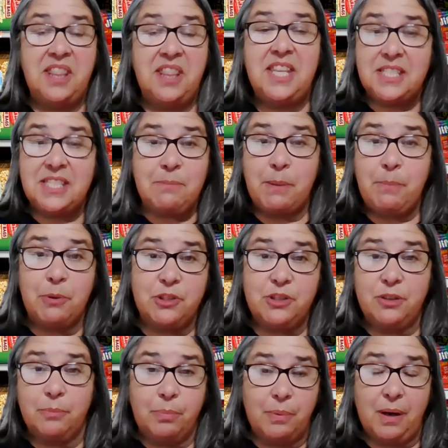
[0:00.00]
this is my
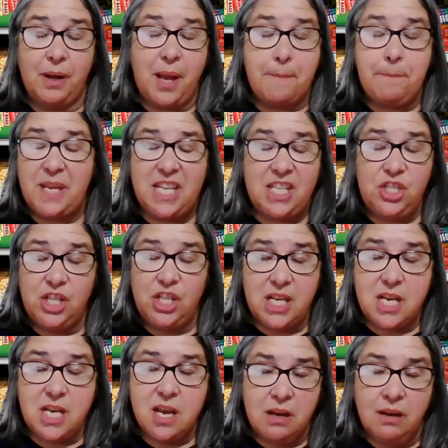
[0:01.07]
personal
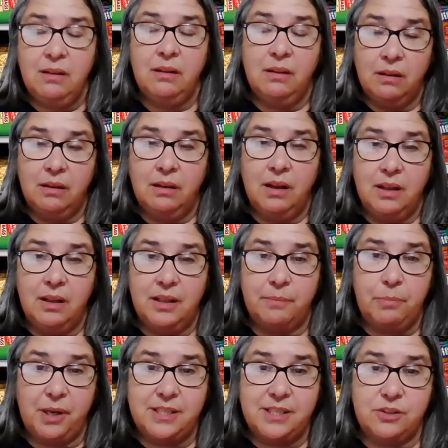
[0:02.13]
opinion
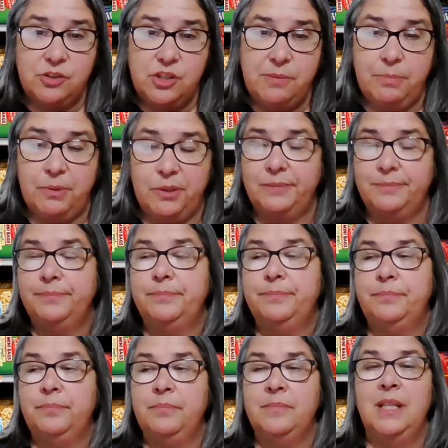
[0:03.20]
that prices are cheaper.
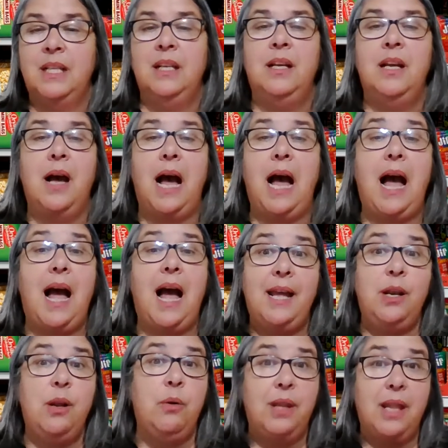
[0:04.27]
I
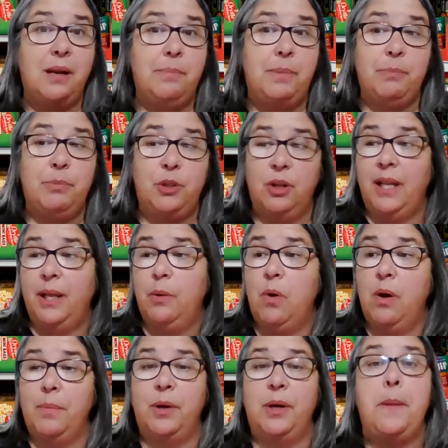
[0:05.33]
know a lot of people don't like
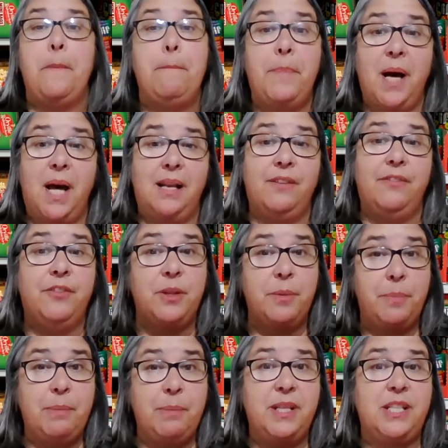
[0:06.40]
Walmart, but for the
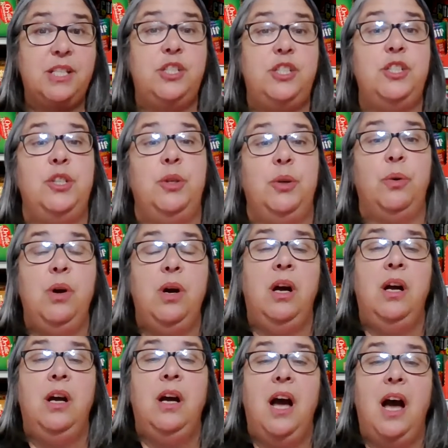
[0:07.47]
people that do,
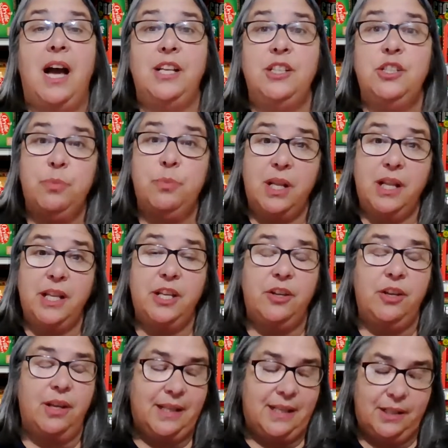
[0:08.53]
I just want
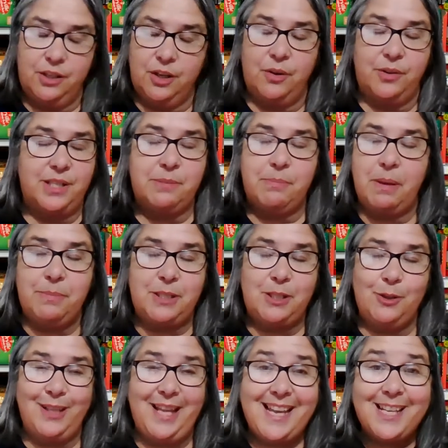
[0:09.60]
to, and this might be
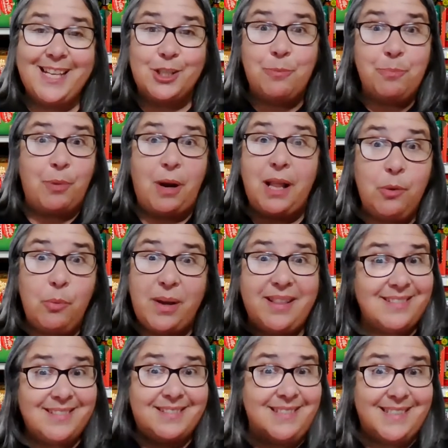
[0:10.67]
too late because you probably went
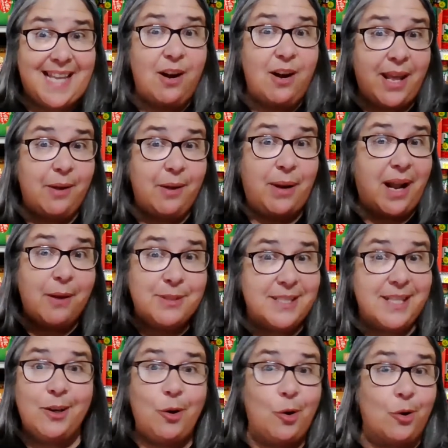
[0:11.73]
Saturday when I was
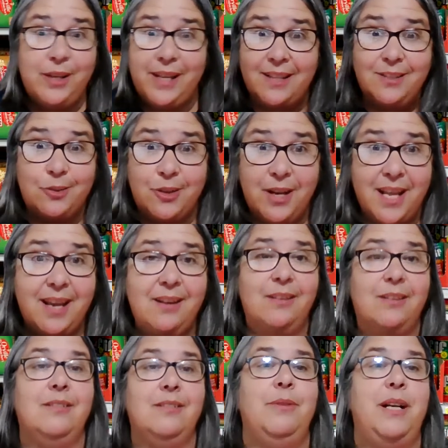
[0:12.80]
there, or yesterday,
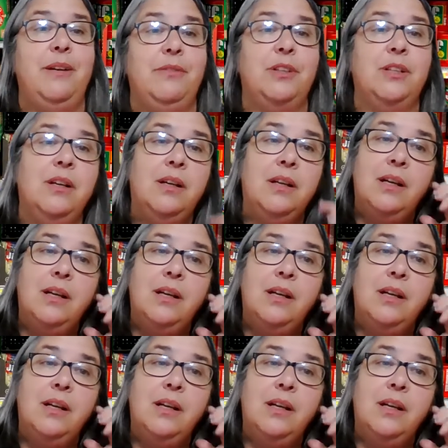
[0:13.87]
or whatever.